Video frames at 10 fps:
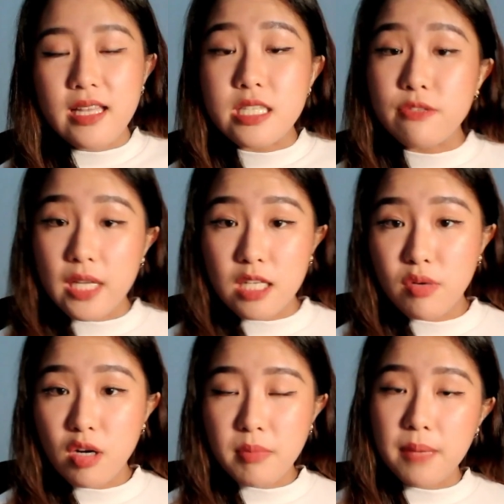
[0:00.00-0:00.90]
It's
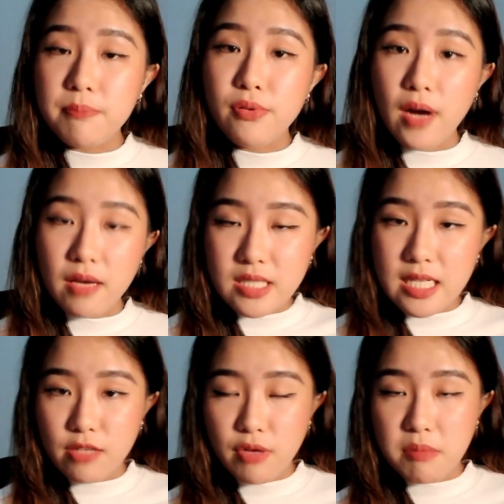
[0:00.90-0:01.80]
available on my private
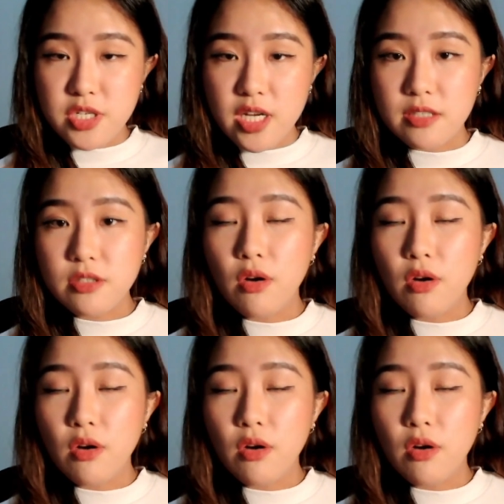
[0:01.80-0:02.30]
Telegram channel.